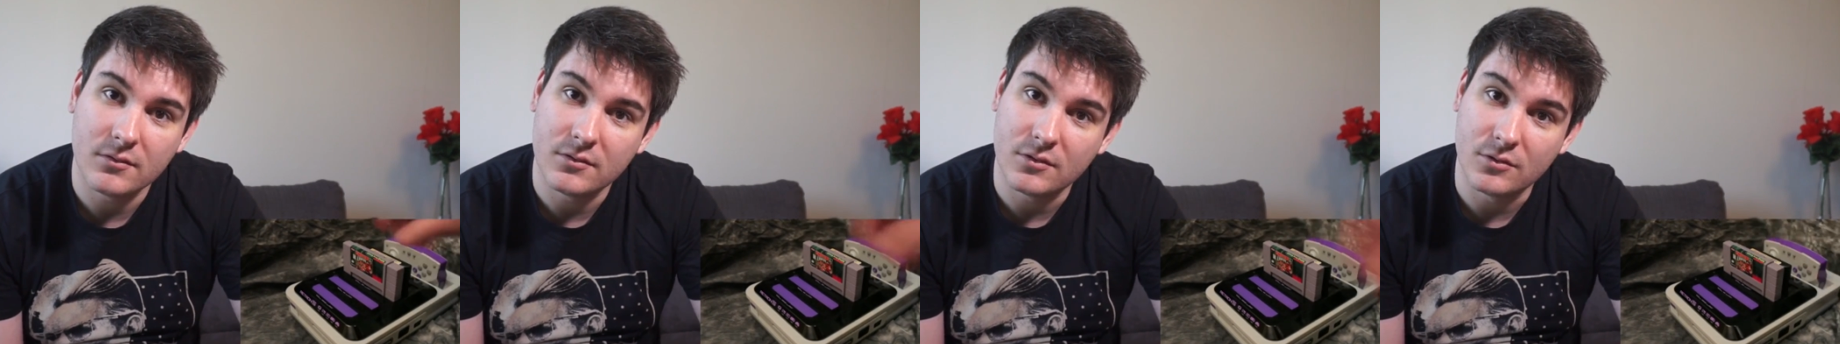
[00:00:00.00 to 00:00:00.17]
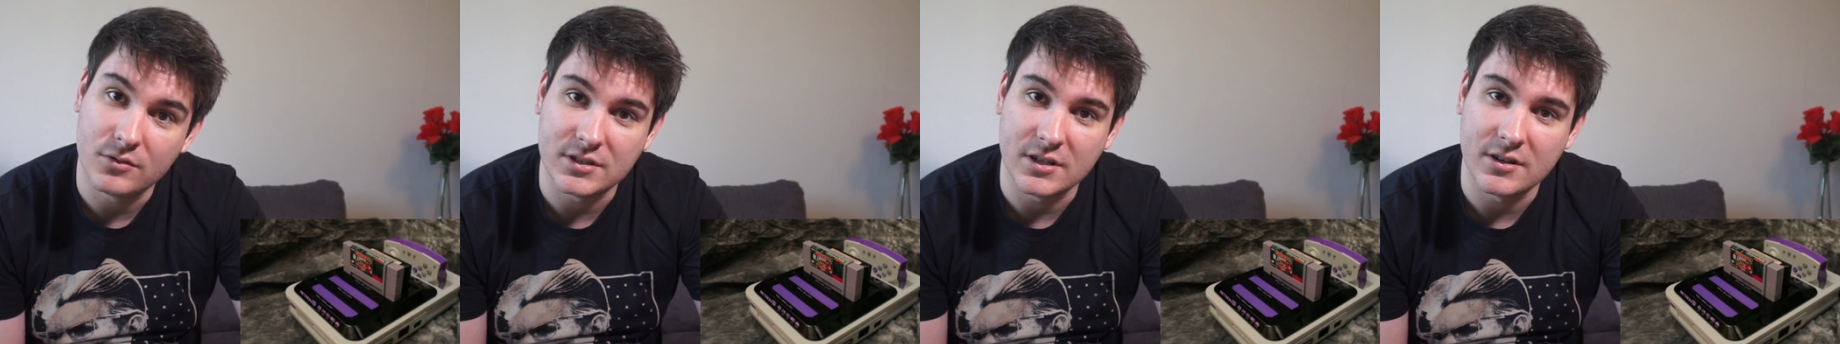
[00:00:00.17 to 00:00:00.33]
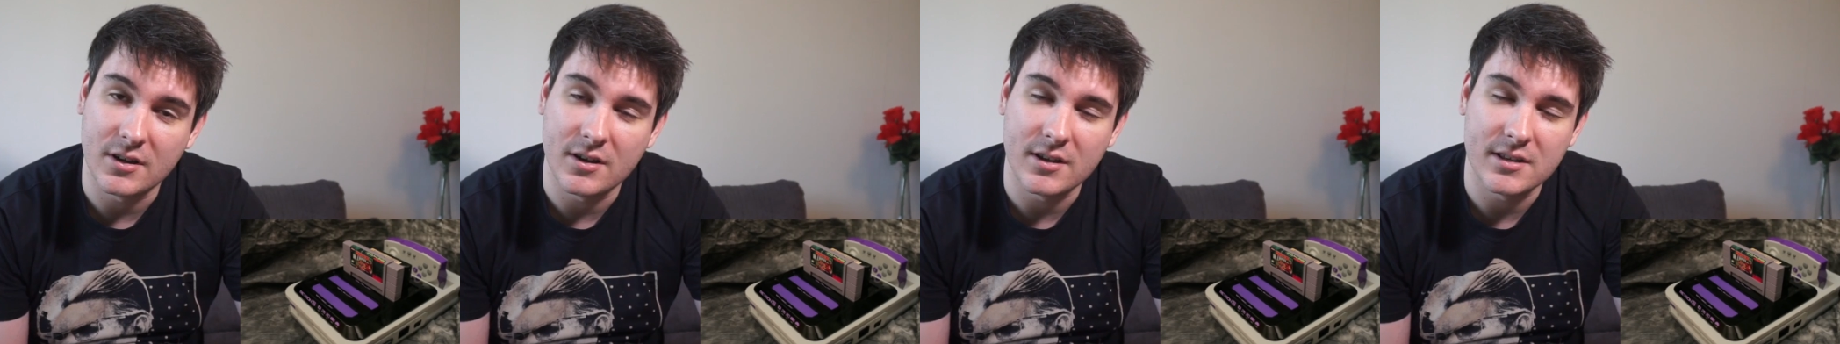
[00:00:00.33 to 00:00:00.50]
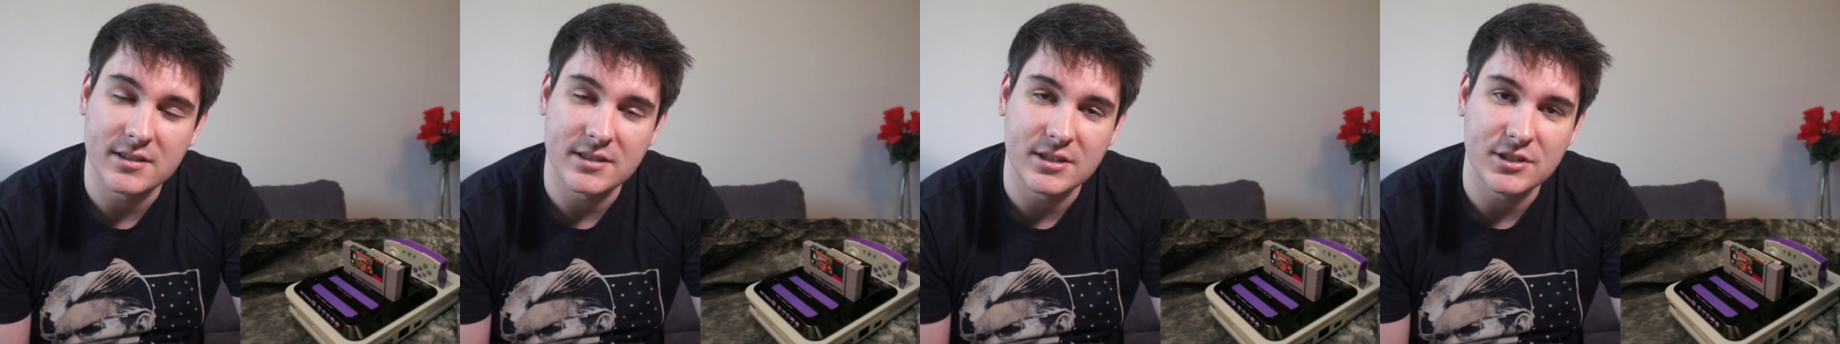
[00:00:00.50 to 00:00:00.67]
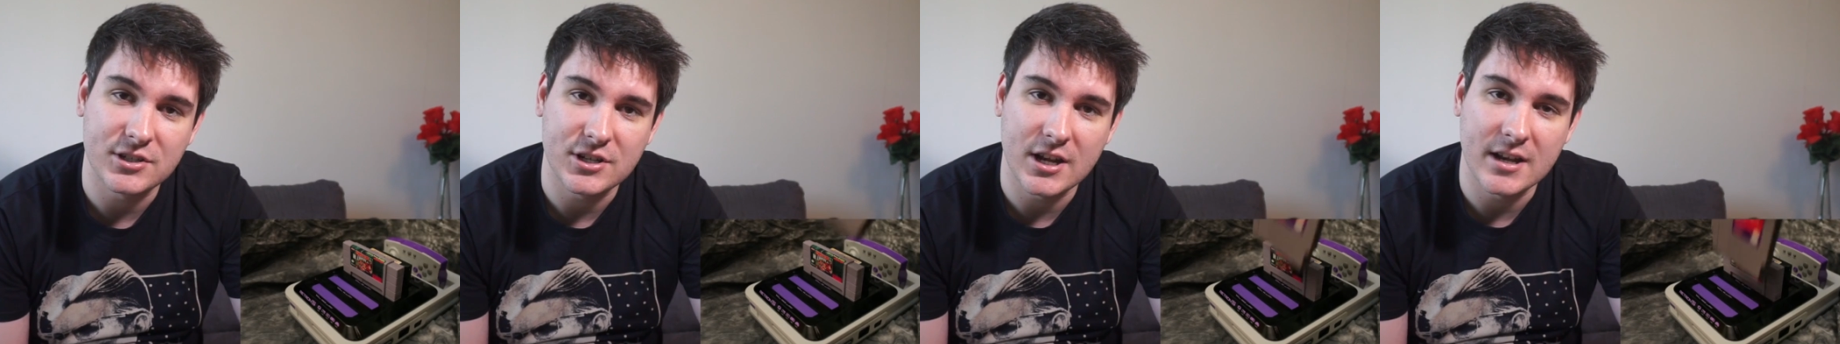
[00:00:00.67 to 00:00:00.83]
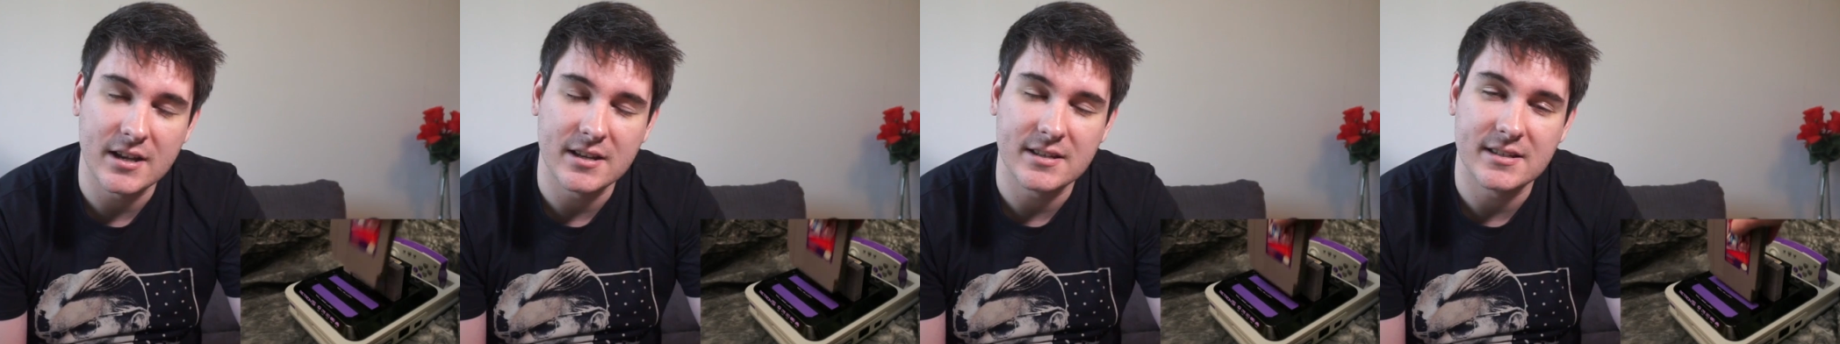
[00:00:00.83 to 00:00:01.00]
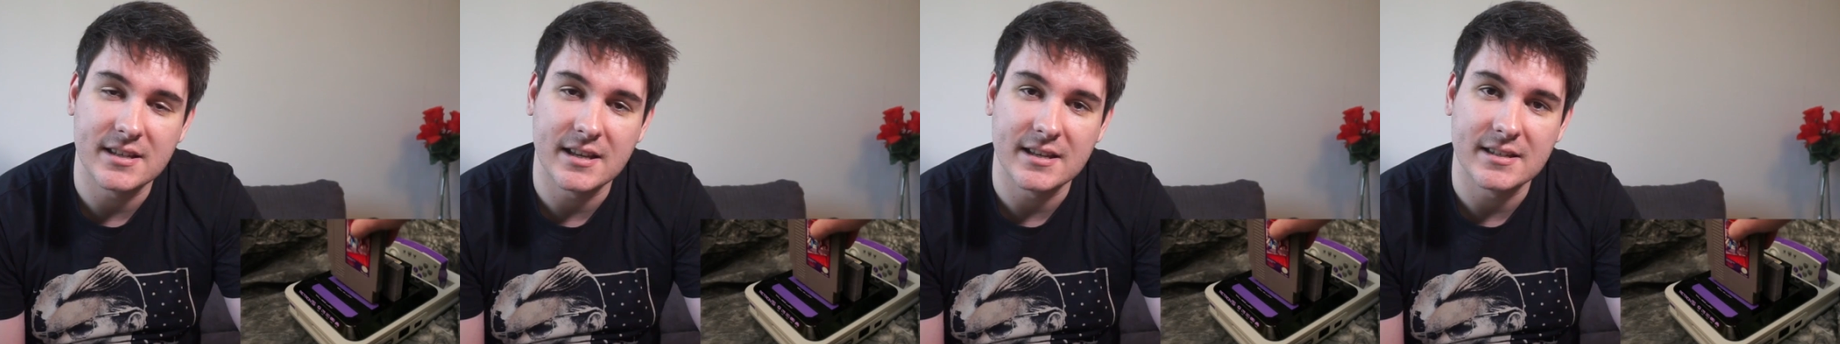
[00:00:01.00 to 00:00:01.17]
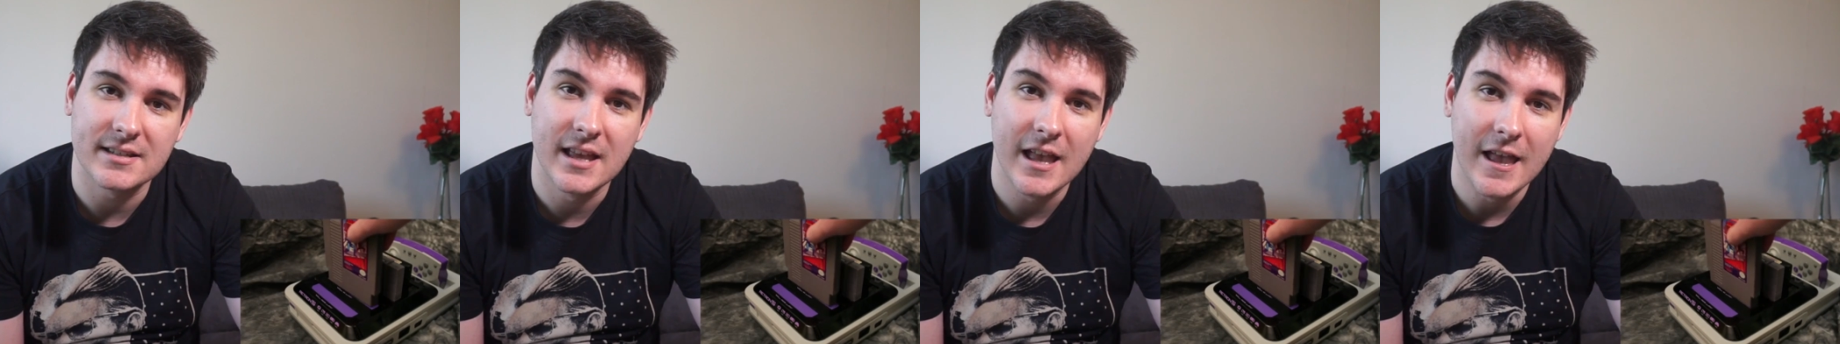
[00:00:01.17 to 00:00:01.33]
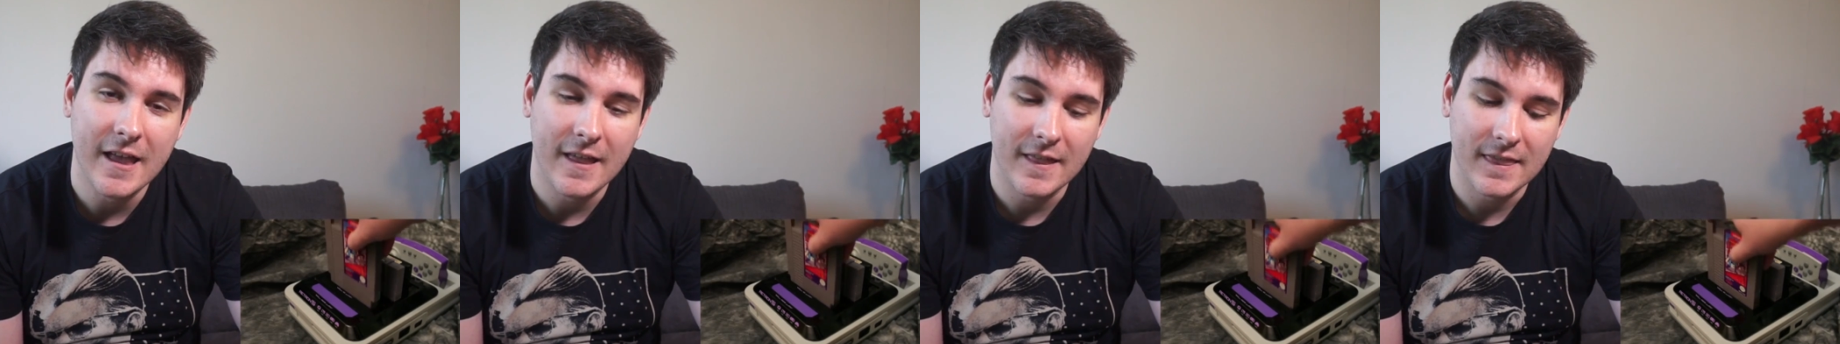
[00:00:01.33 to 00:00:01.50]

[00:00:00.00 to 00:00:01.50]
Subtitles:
also known as the Genesis,